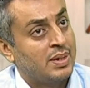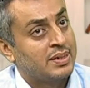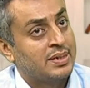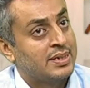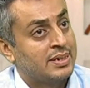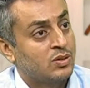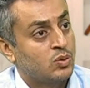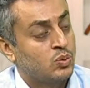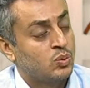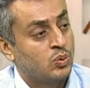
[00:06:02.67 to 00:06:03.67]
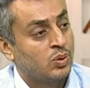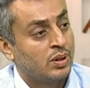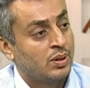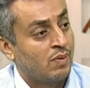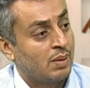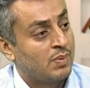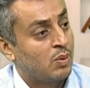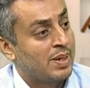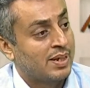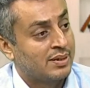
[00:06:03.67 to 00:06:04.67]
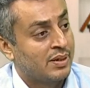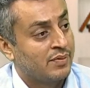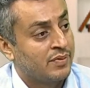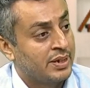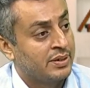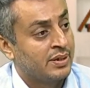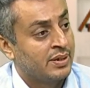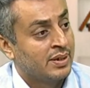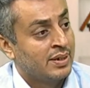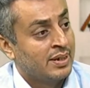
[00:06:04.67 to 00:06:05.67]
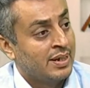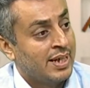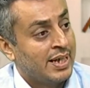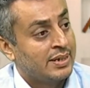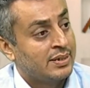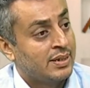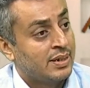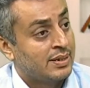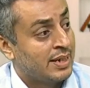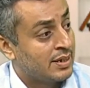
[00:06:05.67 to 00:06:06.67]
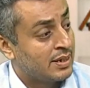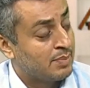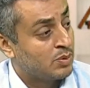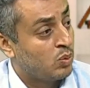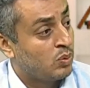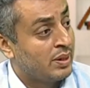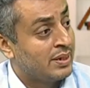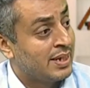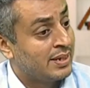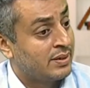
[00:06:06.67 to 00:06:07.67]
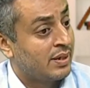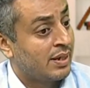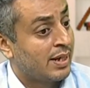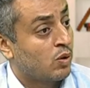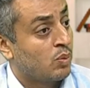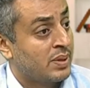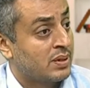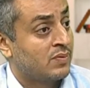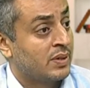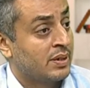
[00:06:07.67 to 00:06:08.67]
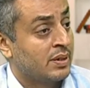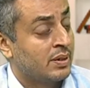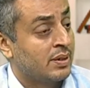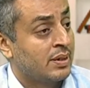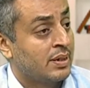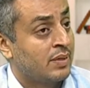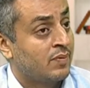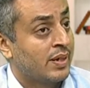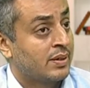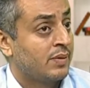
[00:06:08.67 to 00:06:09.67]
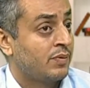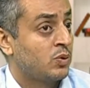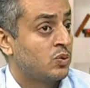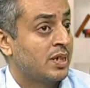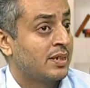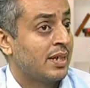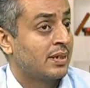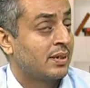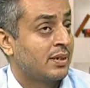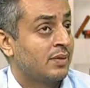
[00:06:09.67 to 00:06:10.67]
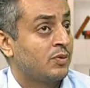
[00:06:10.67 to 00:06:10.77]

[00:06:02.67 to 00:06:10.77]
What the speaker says: many years to develop the omega-3 feed. And that is absolutely natural agro-based feed. In fact, if we say that